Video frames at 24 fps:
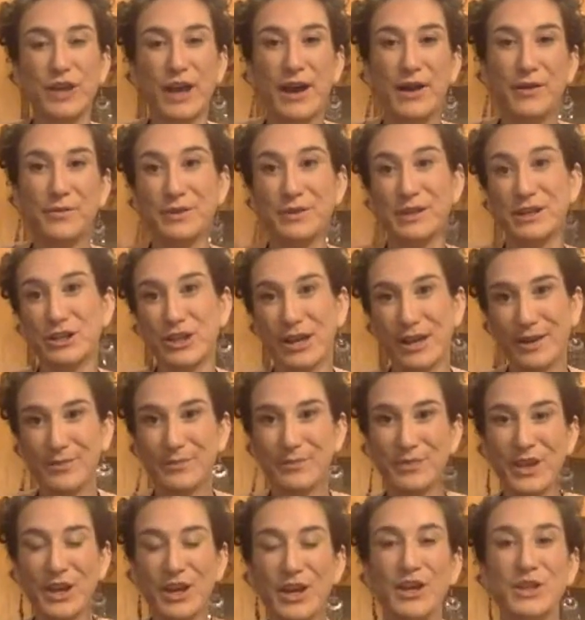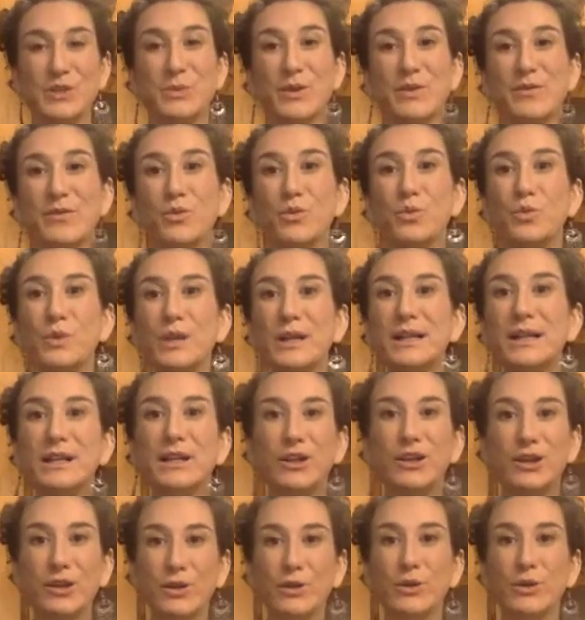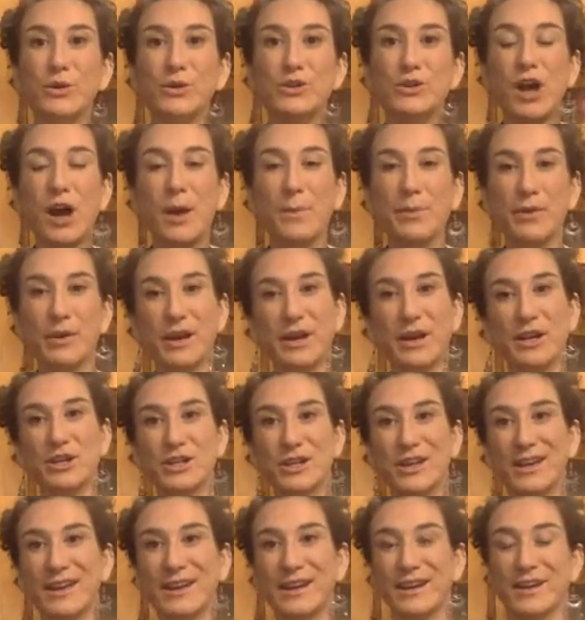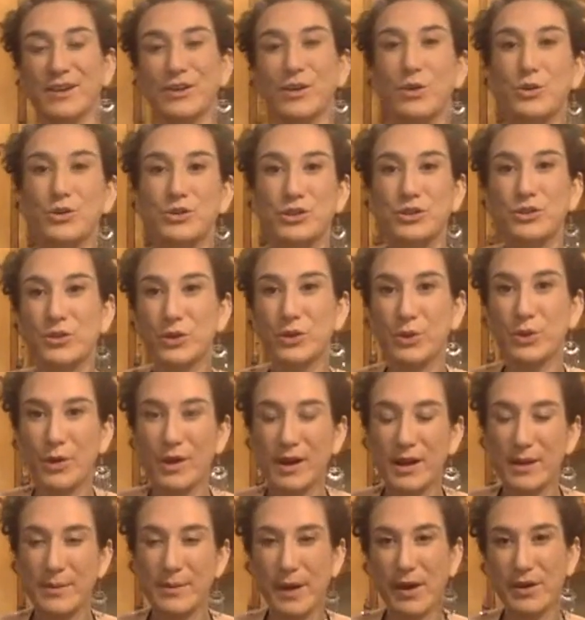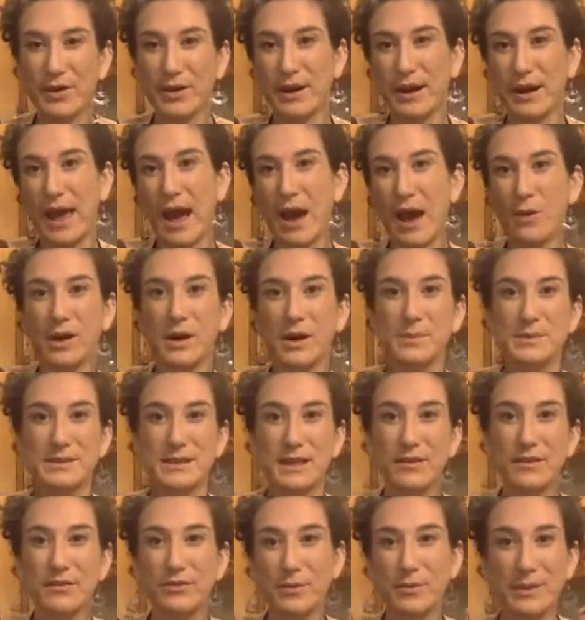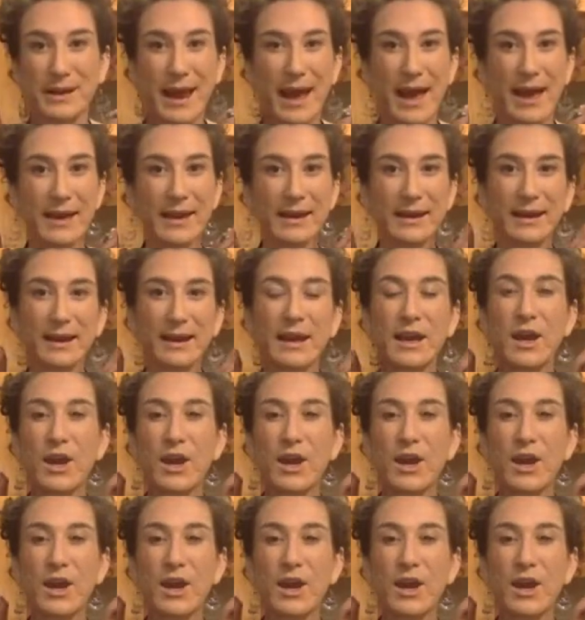Uh, region. So we have a really huge operation in Goshen, New York, about an hour upstate from Manhattan,